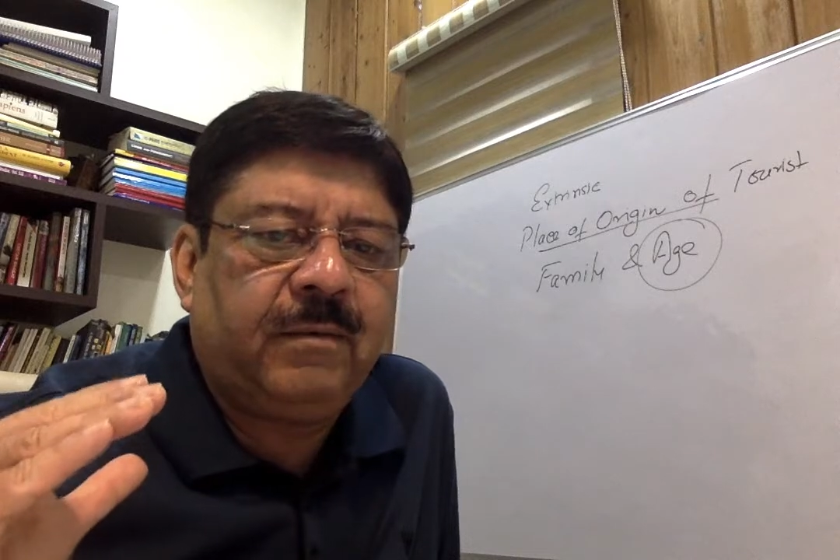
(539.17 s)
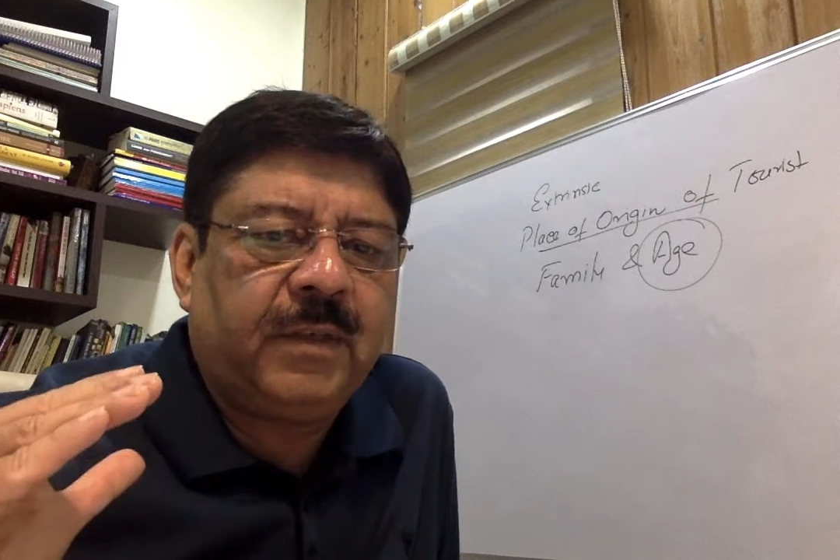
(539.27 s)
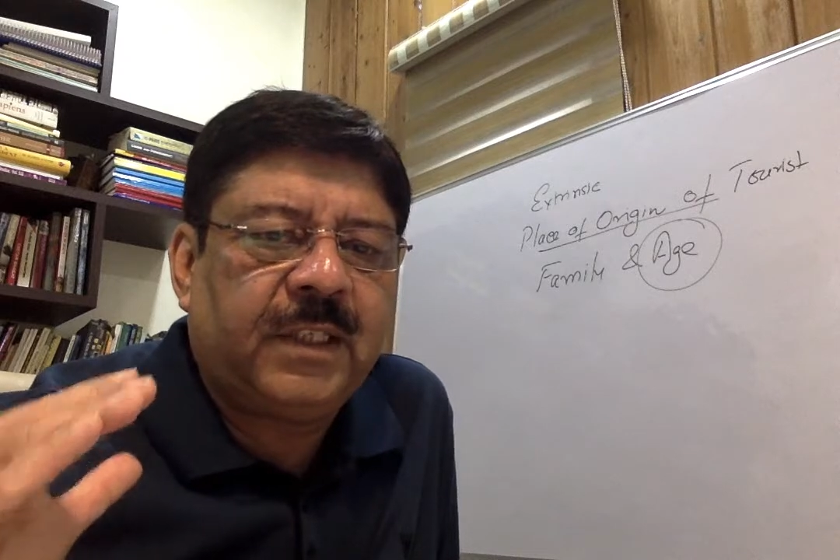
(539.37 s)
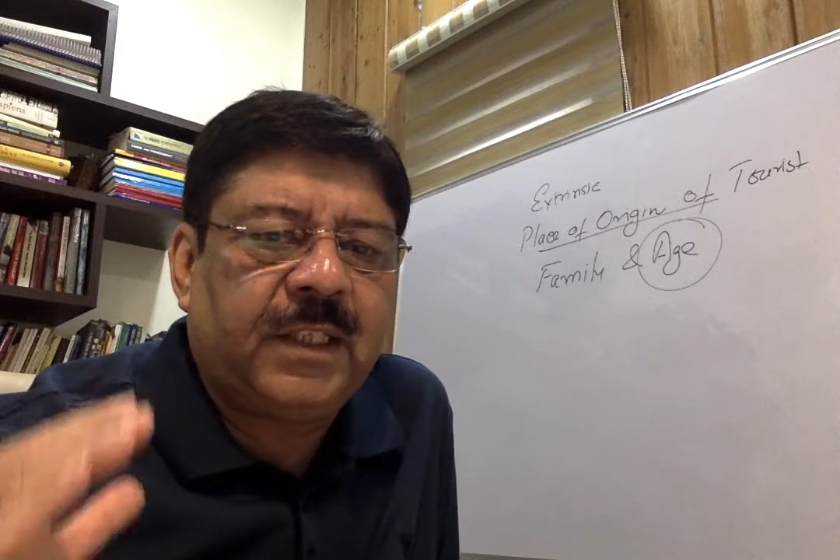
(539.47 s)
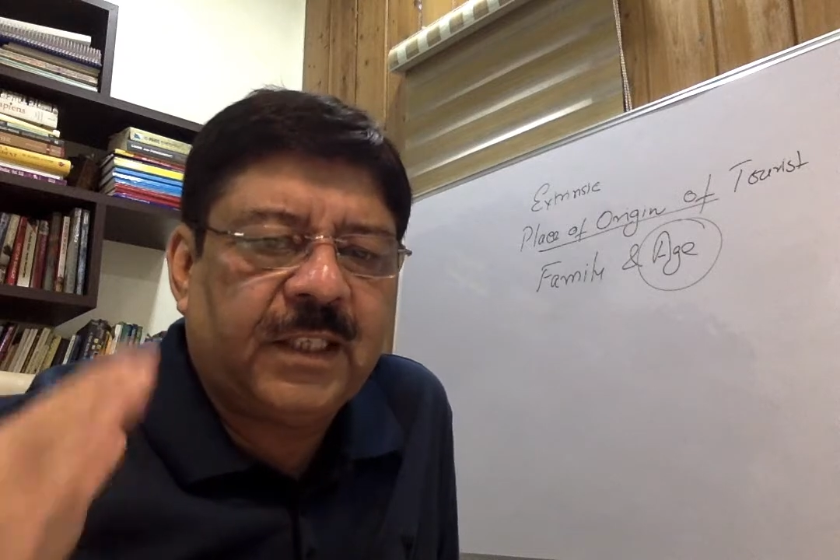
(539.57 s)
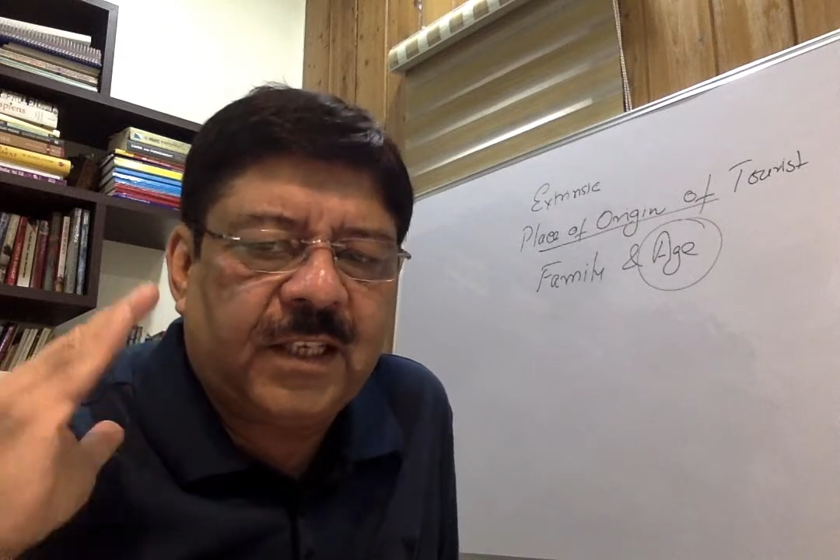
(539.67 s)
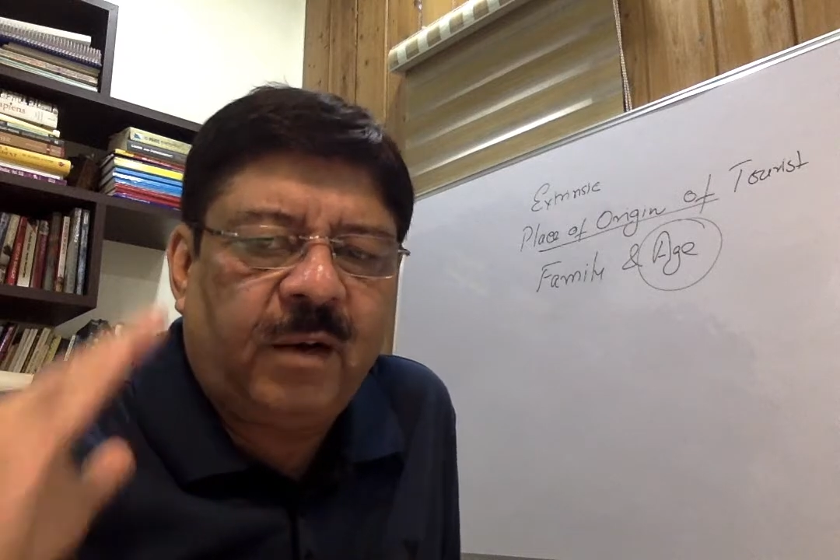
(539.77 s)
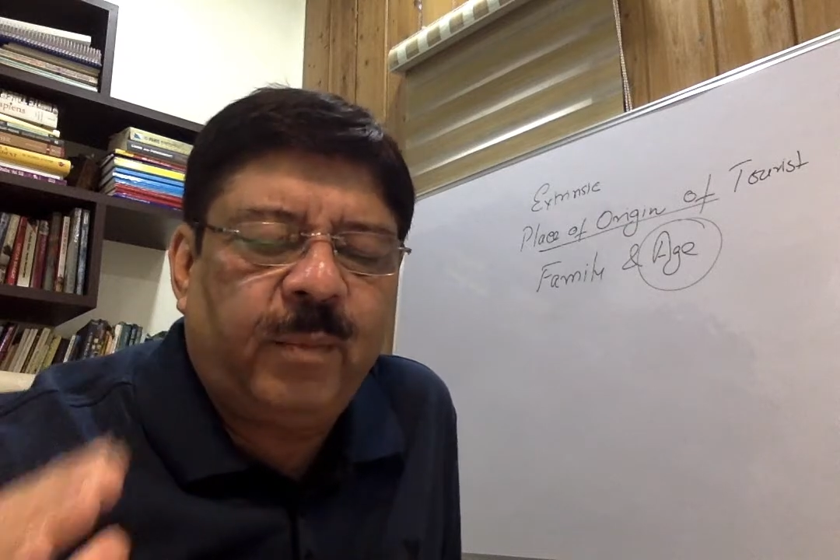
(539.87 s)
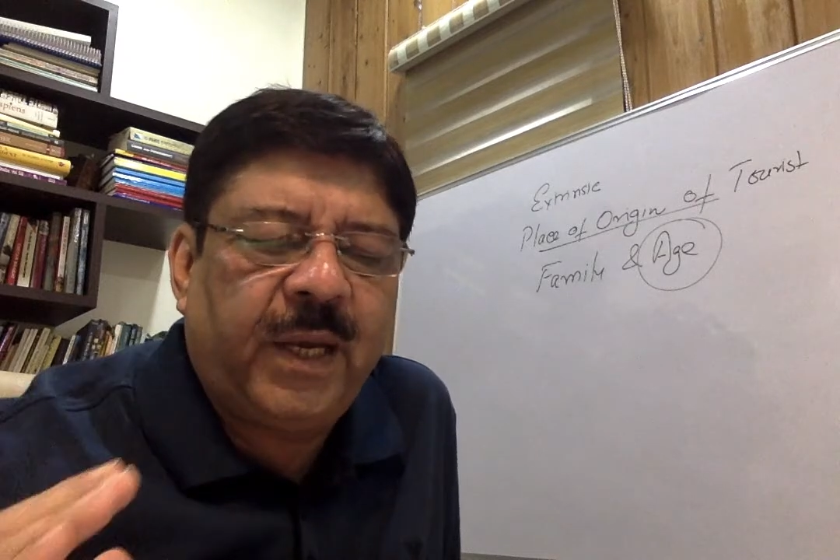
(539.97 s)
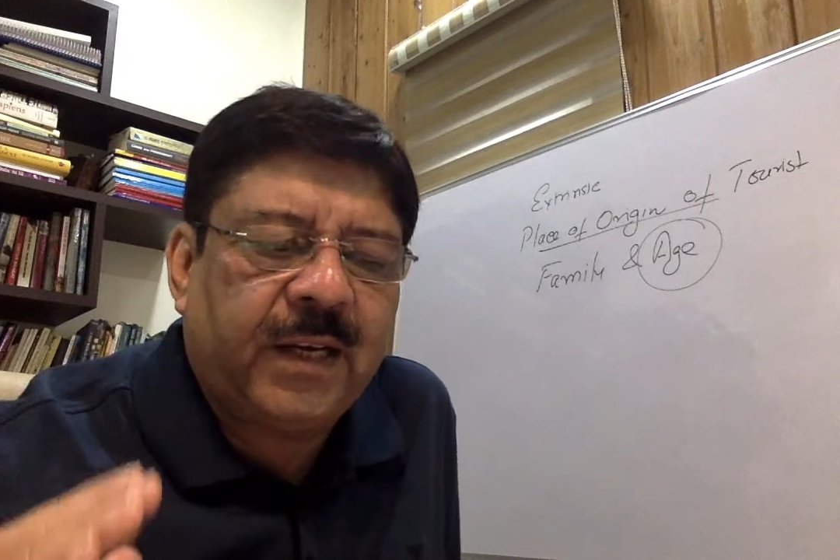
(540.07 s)

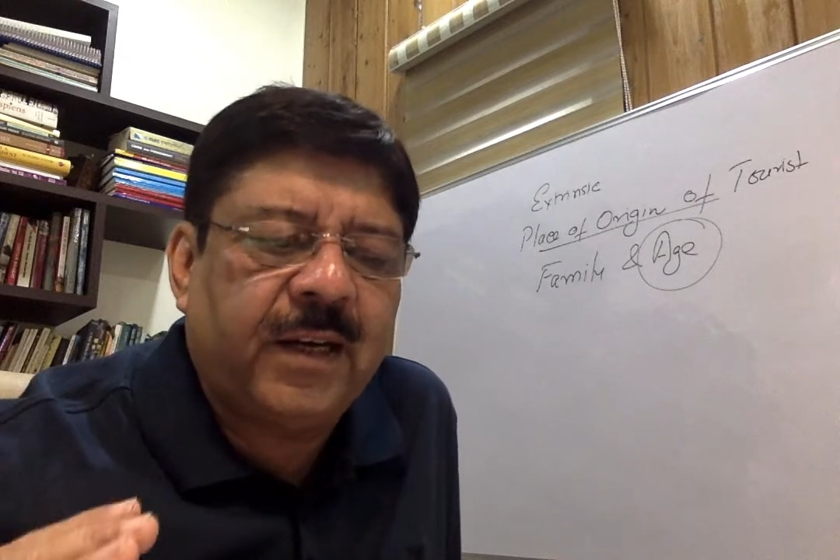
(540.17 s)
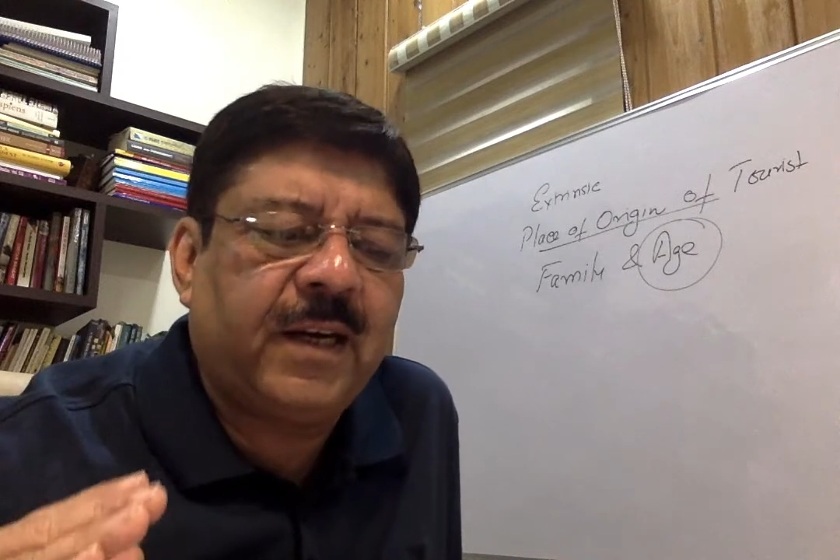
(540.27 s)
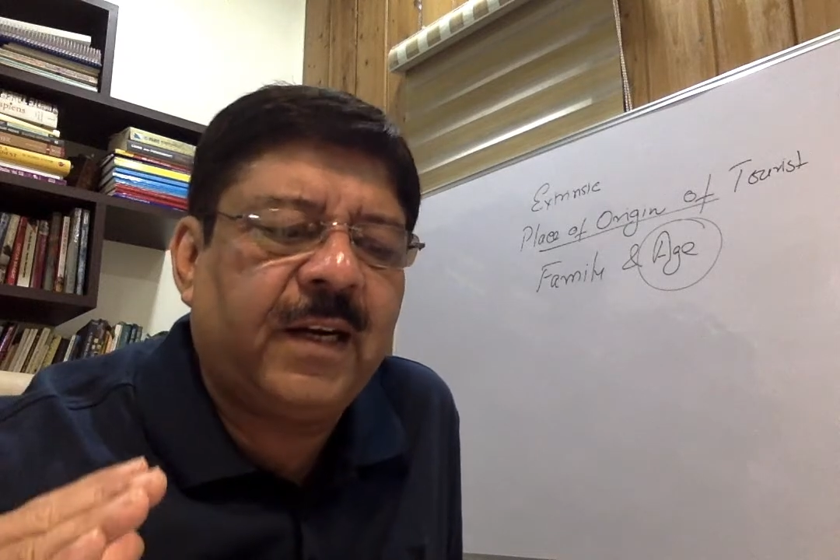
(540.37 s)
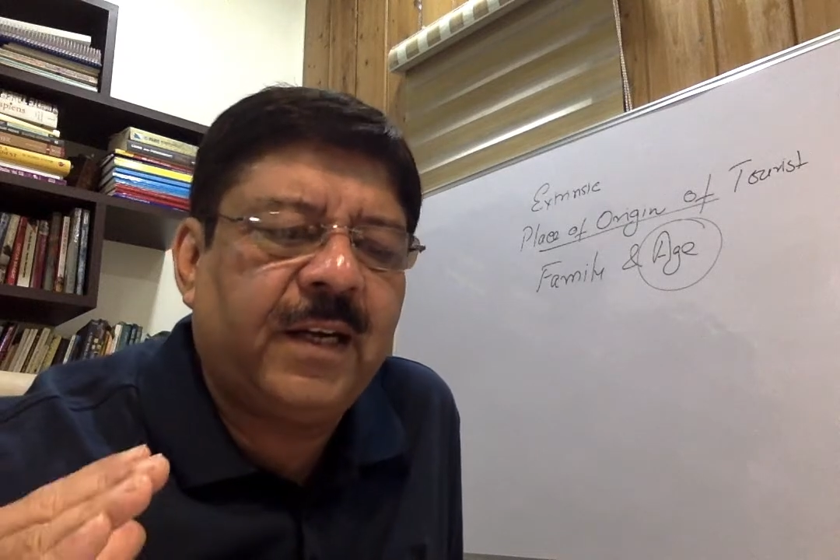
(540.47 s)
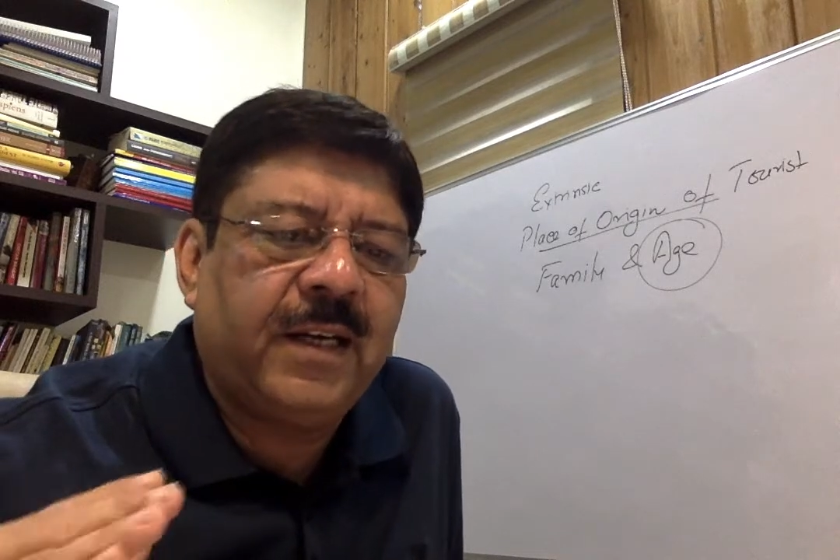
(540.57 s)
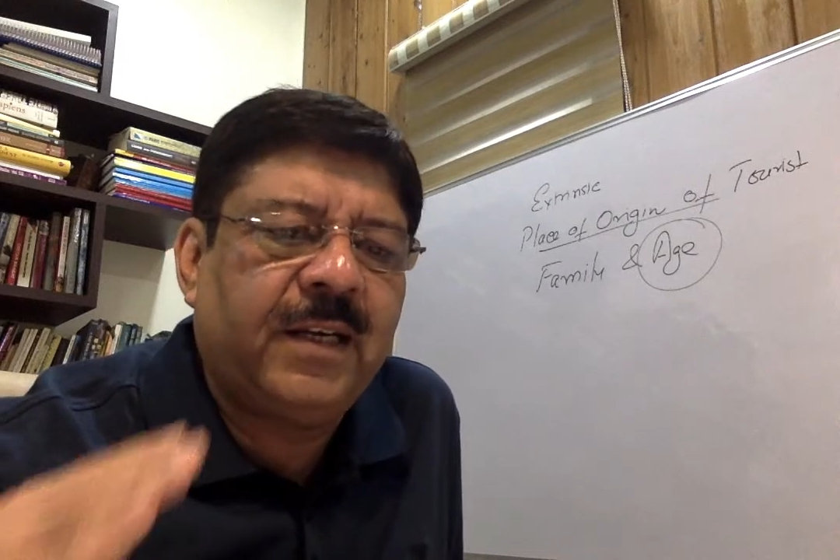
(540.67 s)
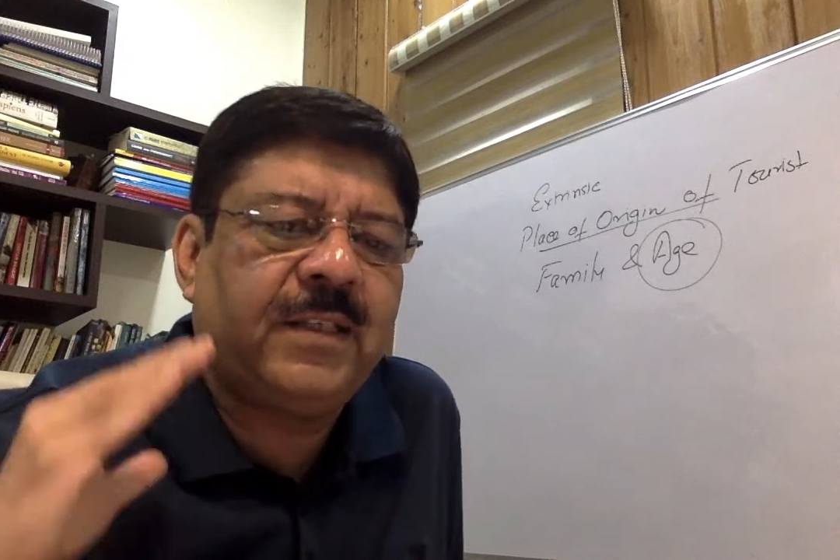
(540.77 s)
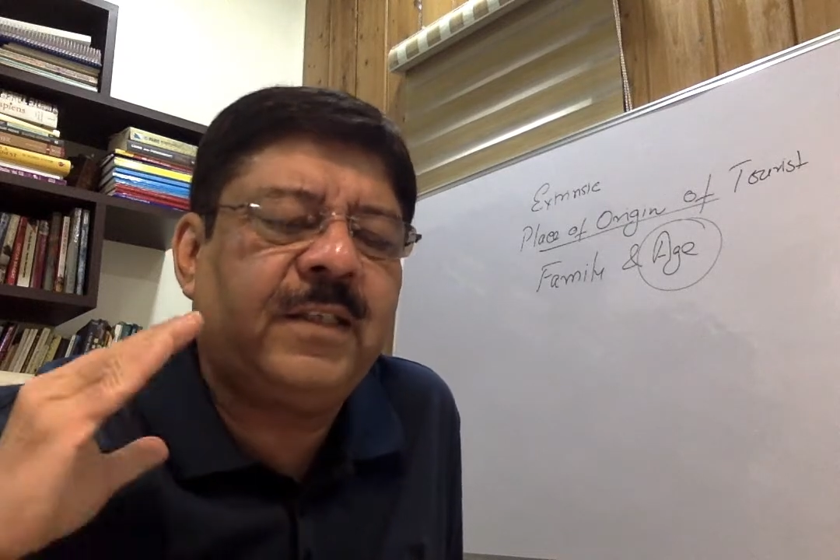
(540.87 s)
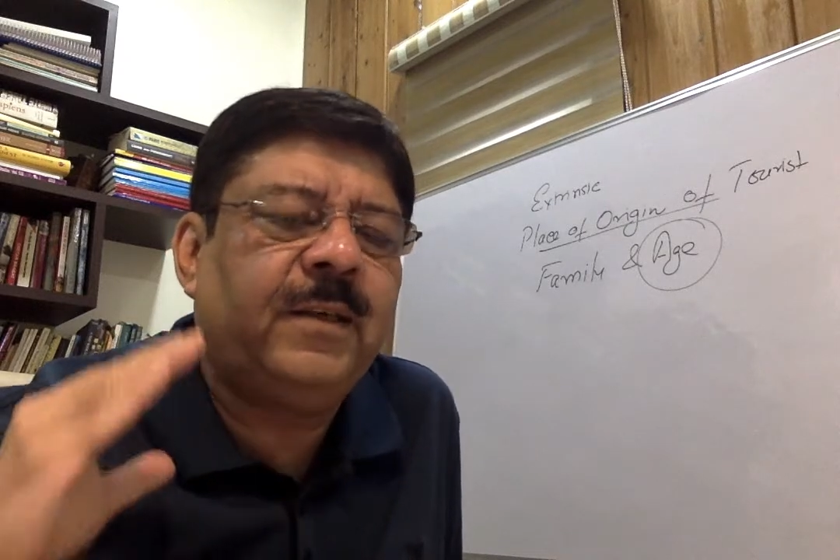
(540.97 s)
decision maker is